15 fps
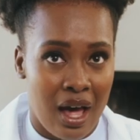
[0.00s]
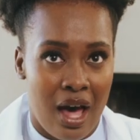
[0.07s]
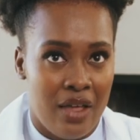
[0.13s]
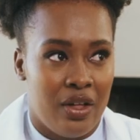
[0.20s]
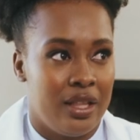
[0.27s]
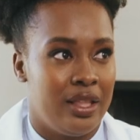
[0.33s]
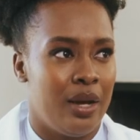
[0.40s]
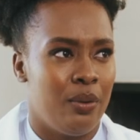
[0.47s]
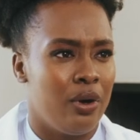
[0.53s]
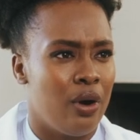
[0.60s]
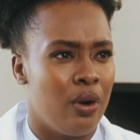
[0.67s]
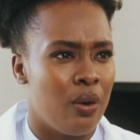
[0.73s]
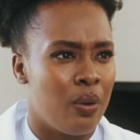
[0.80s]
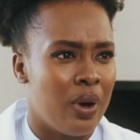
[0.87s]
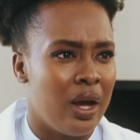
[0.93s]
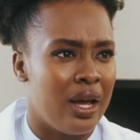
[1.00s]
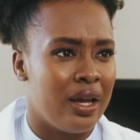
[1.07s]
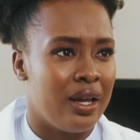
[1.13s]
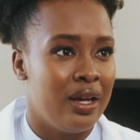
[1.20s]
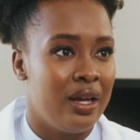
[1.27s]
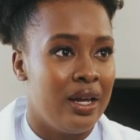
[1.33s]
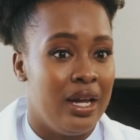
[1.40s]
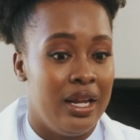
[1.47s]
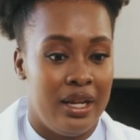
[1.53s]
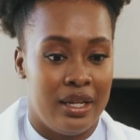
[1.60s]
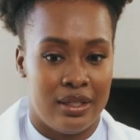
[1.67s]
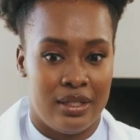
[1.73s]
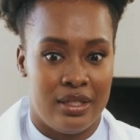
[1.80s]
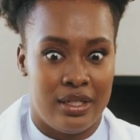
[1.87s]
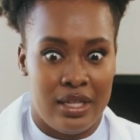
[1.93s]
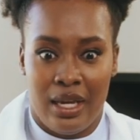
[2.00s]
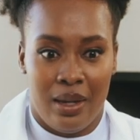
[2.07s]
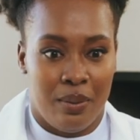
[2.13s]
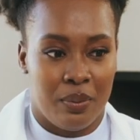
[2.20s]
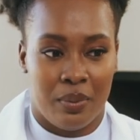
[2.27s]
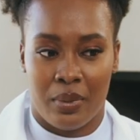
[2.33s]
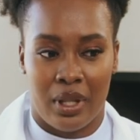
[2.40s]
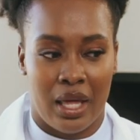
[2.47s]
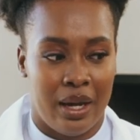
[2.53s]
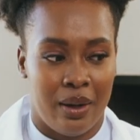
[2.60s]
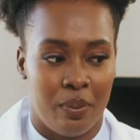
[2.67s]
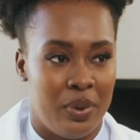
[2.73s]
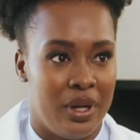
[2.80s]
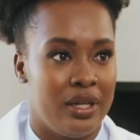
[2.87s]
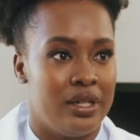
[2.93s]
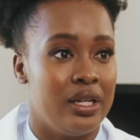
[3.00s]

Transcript: I thought they would go away. It didn't seem like a big